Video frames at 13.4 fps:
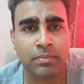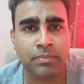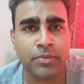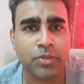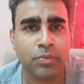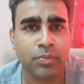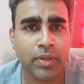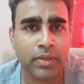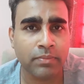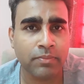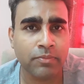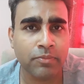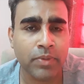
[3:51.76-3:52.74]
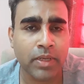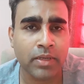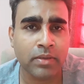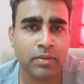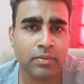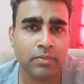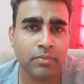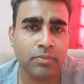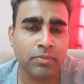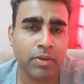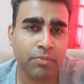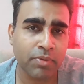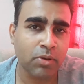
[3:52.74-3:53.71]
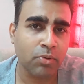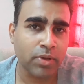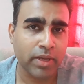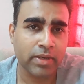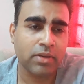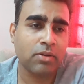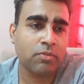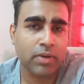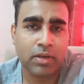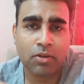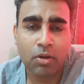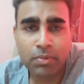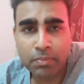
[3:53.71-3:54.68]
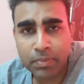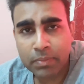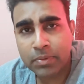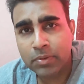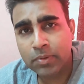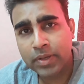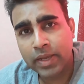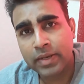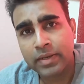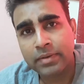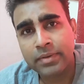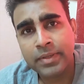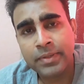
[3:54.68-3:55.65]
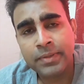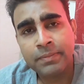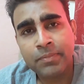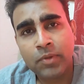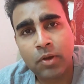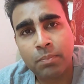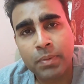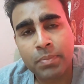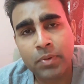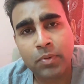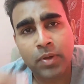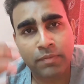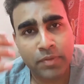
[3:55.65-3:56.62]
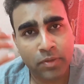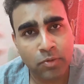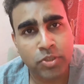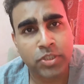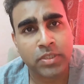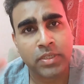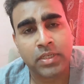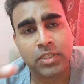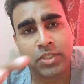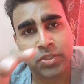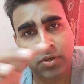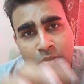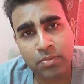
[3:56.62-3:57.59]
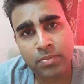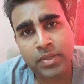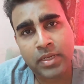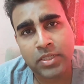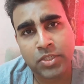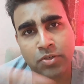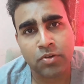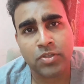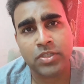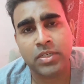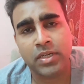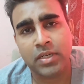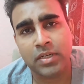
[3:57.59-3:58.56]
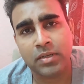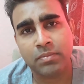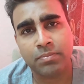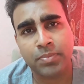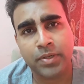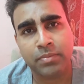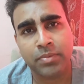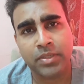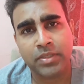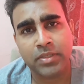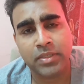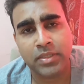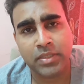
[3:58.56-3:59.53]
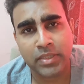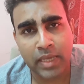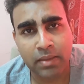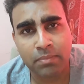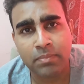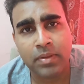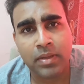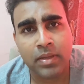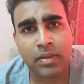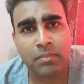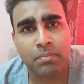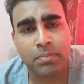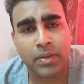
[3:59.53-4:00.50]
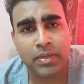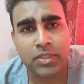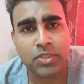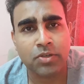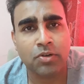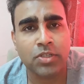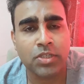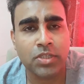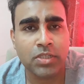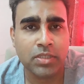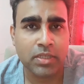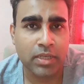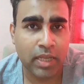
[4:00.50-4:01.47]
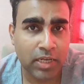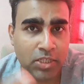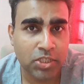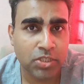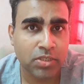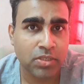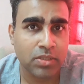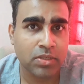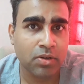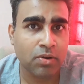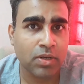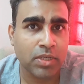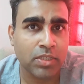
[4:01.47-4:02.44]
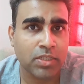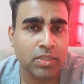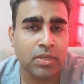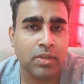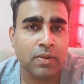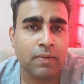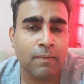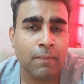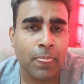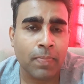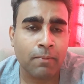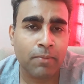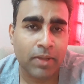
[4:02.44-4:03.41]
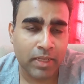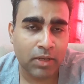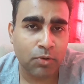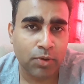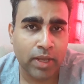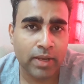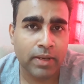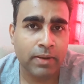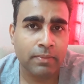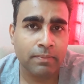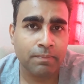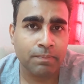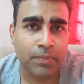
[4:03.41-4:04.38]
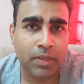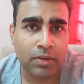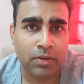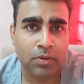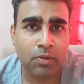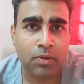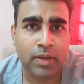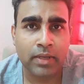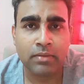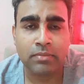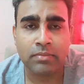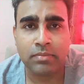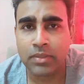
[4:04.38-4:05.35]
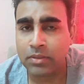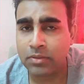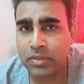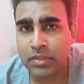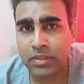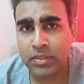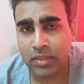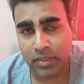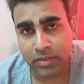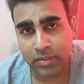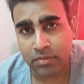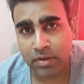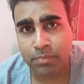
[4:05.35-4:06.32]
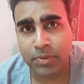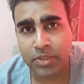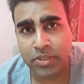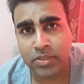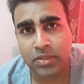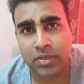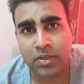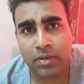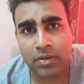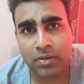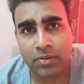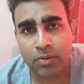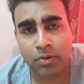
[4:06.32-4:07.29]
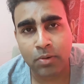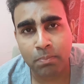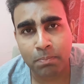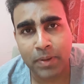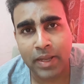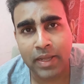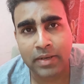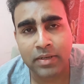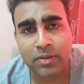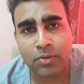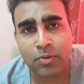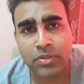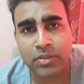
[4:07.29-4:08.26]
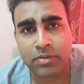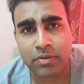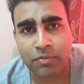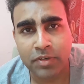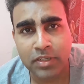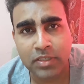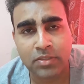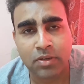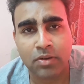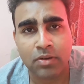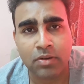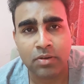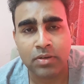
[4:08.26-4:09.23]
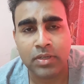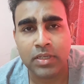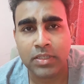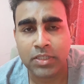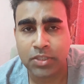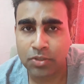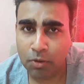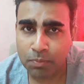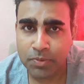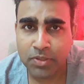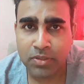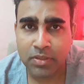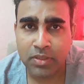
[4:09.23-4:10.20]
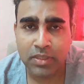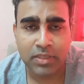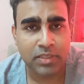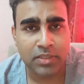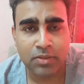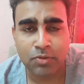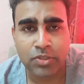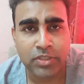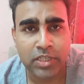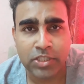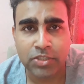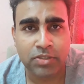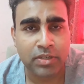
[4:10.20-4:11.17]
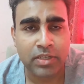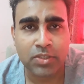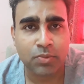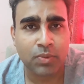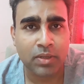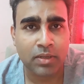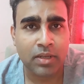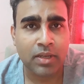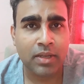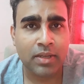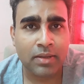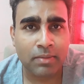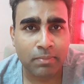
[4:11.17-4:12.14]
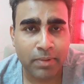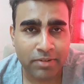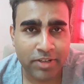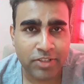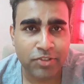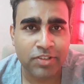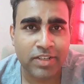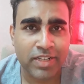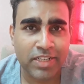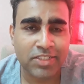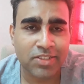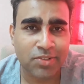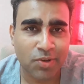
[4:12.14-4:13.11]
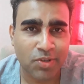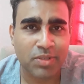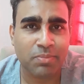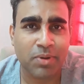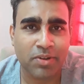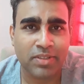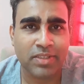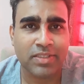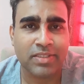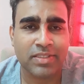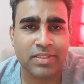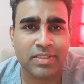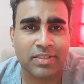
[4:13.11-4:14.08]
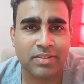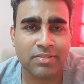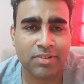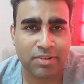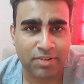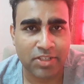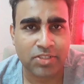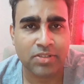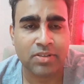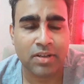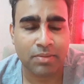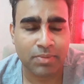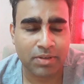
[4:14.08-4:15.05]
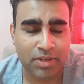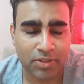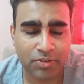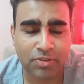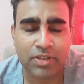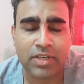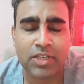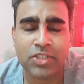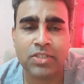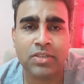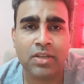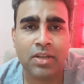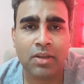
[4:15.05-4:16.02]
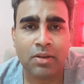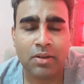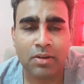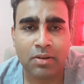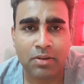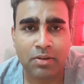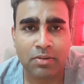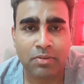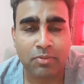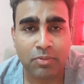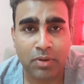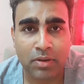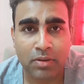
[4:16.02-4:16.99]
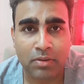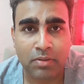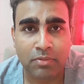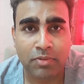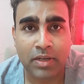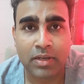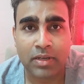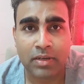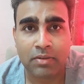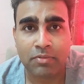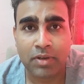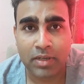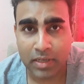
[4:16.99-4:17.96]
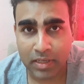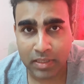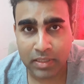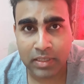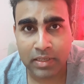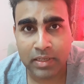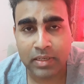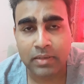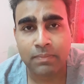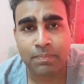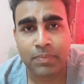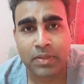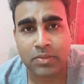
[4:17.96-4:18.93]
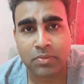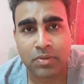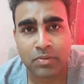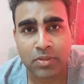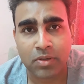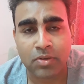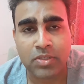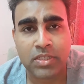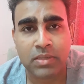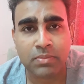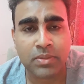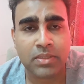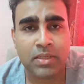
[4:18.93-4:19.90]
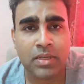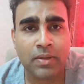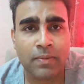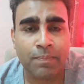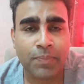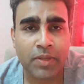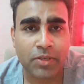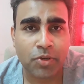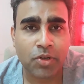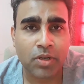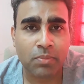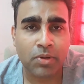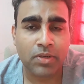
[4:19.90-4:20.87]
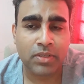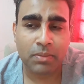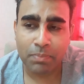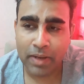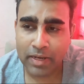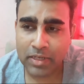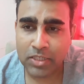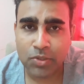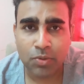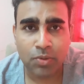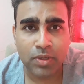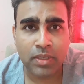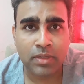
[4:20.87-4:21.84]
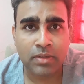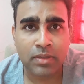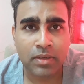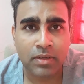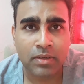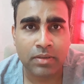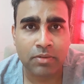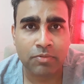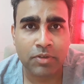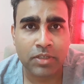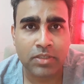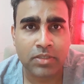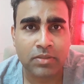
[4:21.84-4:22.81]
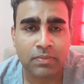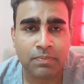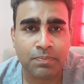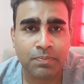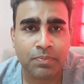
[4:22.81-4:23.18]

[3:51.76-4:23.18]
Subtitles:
So when we look at it, or when common people look at it, or people who have the notion that astronomy and astrology are pretty much the same, but astrology is an ancient knowledge, when they look at it, they'll go like, this is utter rubbish. No planet goes in reverse or it stops. It doesn't go stationary as well. But retrogradation talks about this. Retrogradation, or Vakragadi, right, is one of the concepts. They talk about the planets go in reverse.